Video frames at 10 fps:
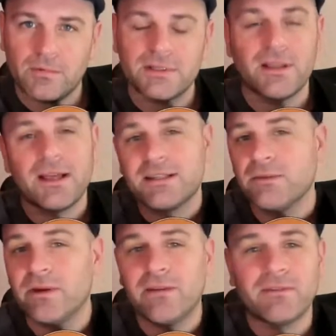So that's
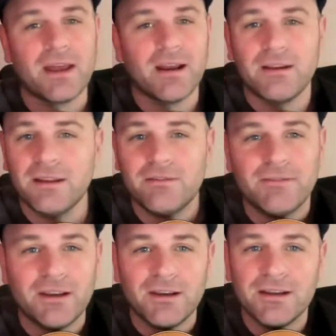the riff. Get it under your
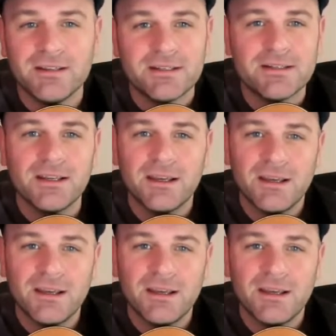fingers.